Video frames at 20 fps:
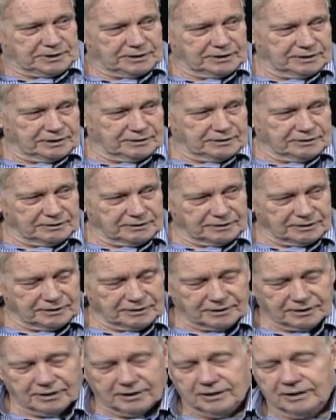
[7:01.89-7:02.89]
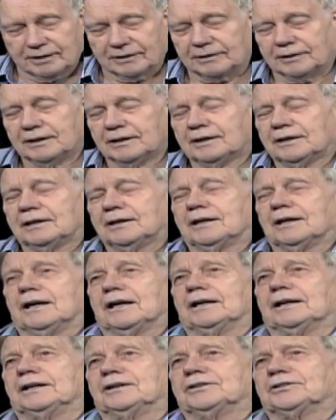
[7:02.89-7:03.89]
the uh, right. Kong.
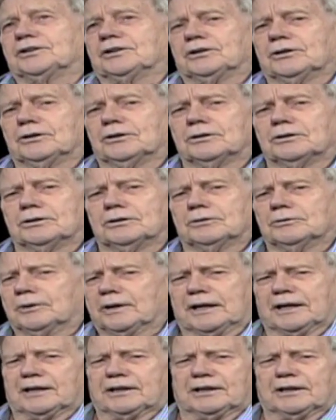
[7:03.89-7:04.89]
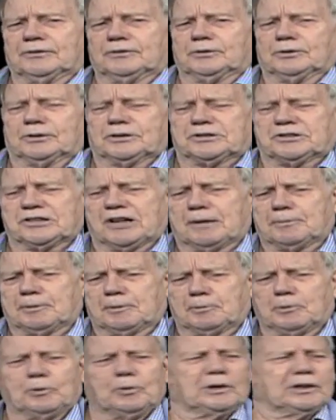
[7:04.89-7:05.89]
And he said, Oh, we can't give you a chopper,
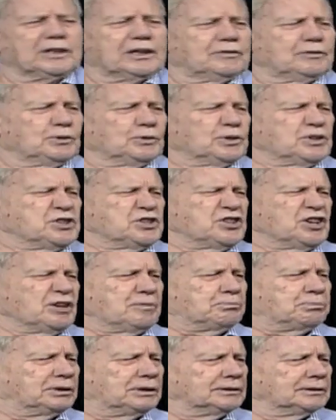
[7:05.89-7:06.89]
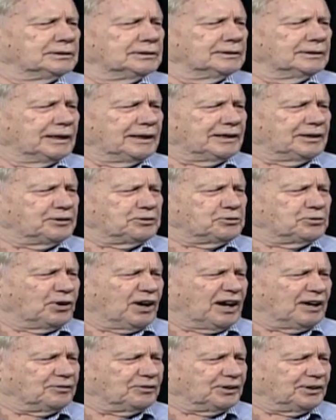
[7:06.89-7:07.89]
but we'll give you a Jeep and a
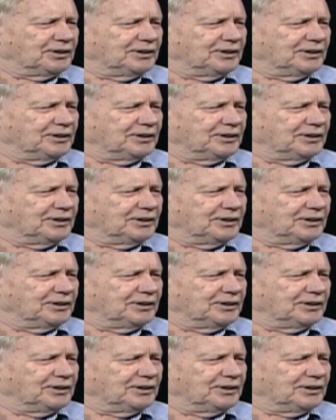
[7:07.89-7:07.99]
driver.